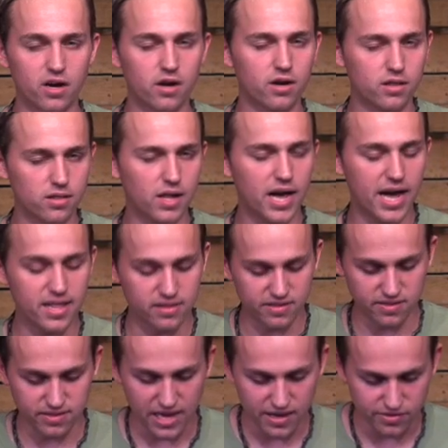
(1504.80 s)
on a lot in
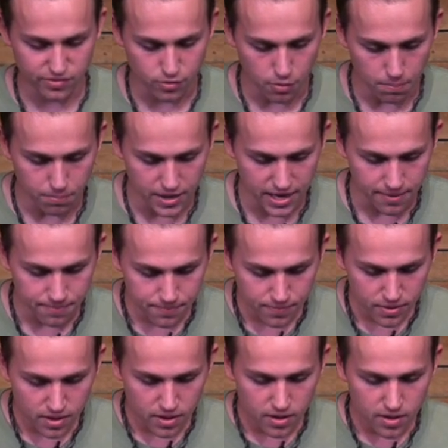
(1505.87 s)
this last little bit.
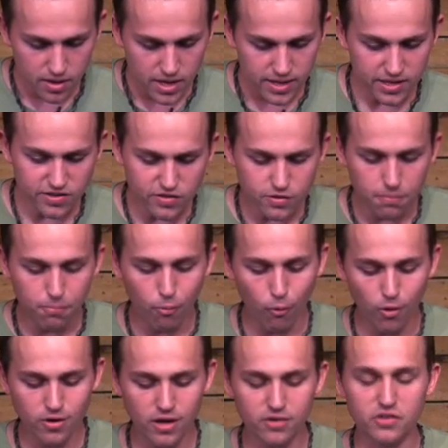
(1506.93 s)
This is
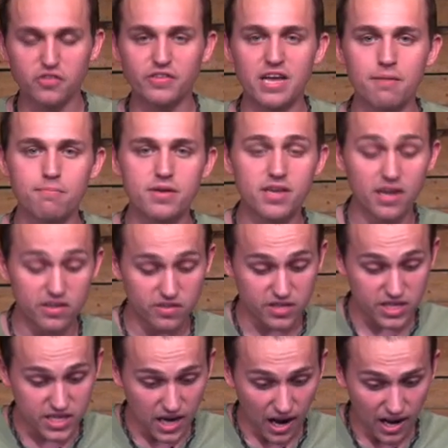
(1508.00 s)
important to understand because
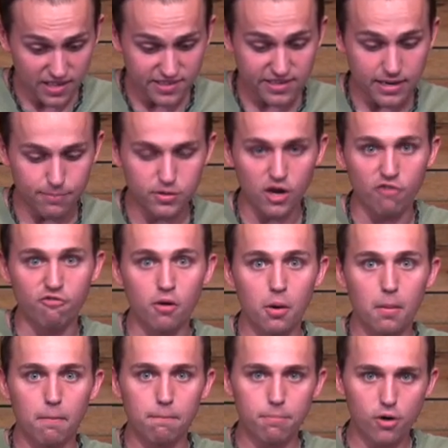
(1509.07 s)
the concept of
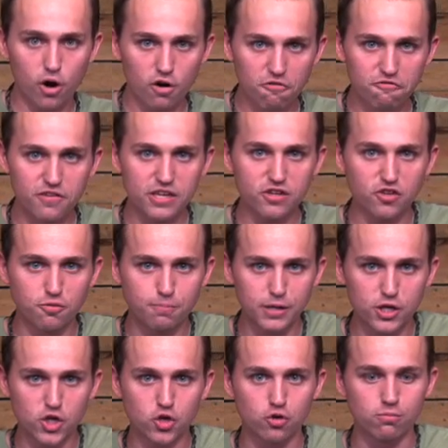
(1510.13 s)
perfect
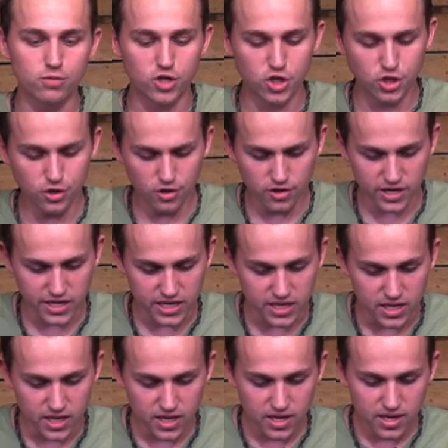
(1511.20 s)
spiritual
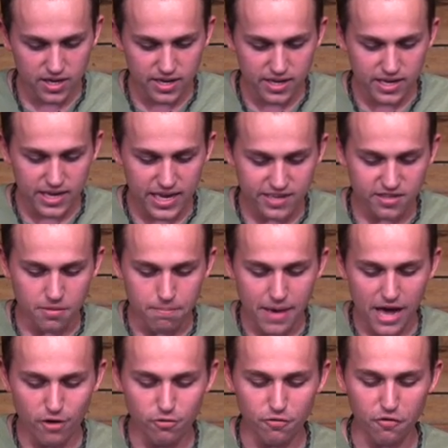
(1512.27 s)
maturity is the
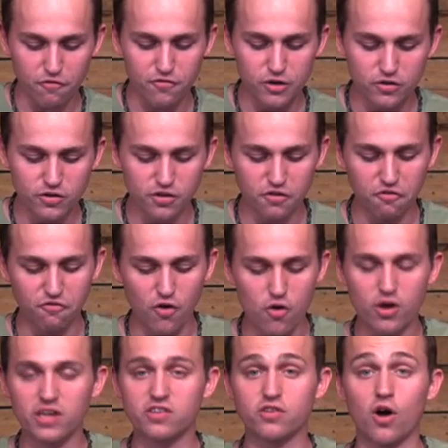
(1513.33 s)
matter of refusing to
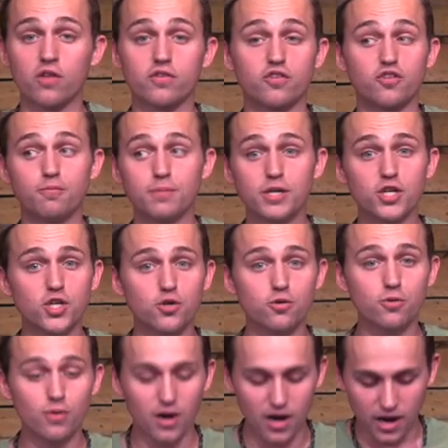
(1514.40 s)
focus on the
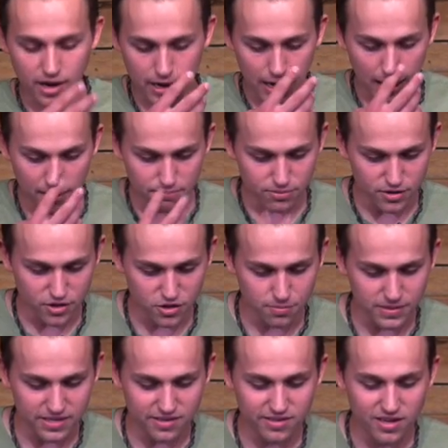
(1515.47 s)
spiritual
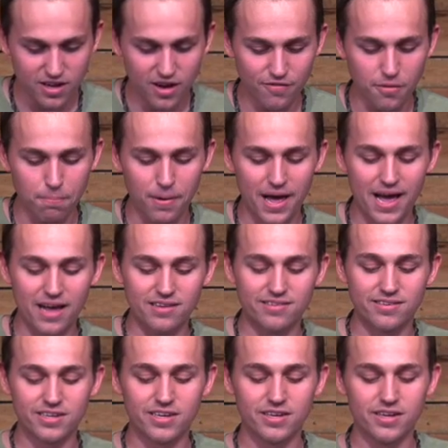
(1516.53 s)
accomplishments of the
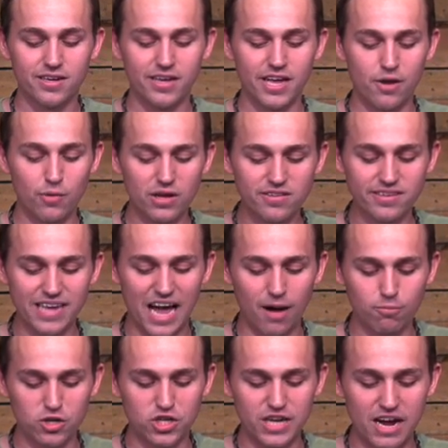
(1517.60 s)
past, realizing how
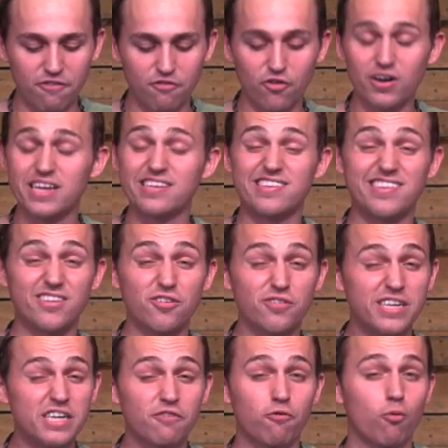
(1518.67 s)
much effort is still
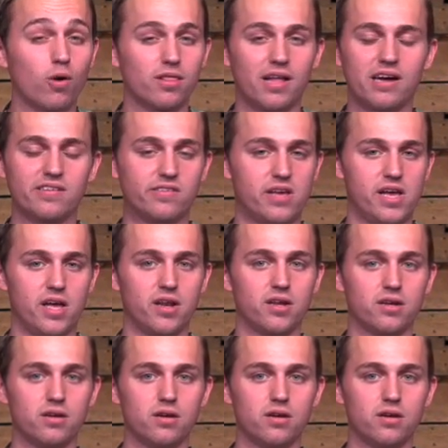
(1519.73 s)
needed for what lies ahead.